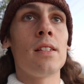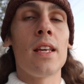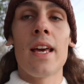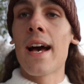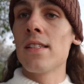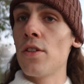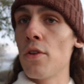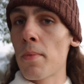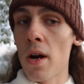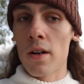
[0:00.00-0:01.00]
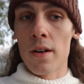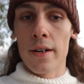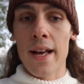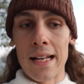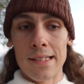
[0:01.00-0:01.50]
he has a new
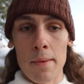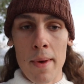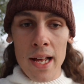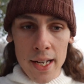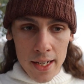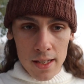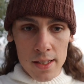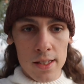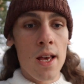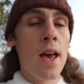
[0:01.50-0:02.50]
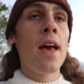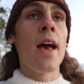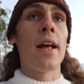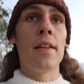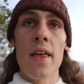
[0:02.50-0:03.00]
partner, Cassie Maddox,
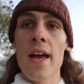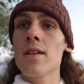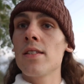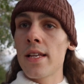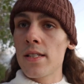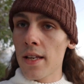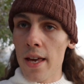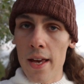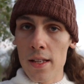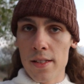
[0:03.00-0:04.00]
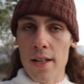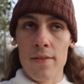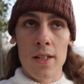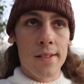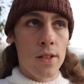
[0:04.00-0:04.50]
and they are sent a case
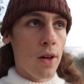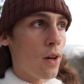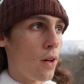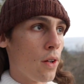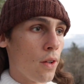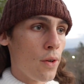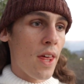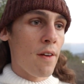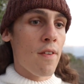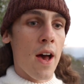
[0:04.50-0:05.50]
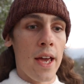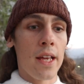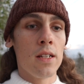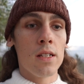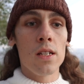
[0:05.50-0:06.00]
of this girl who they
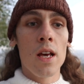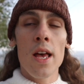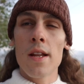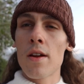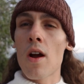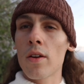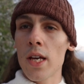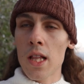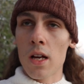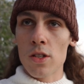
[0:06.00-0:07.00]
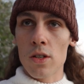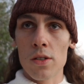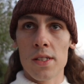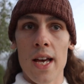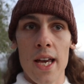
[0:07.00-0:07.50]
find in an
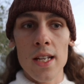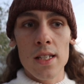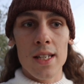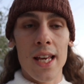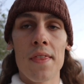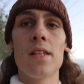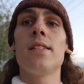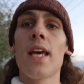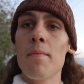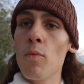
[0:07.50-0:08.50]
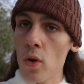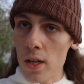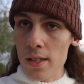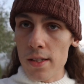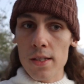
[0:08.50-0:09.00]
archaeological site in the same
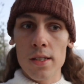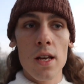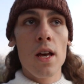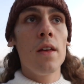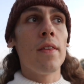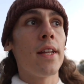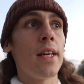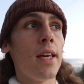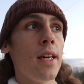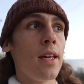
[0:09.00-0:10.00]
woods that his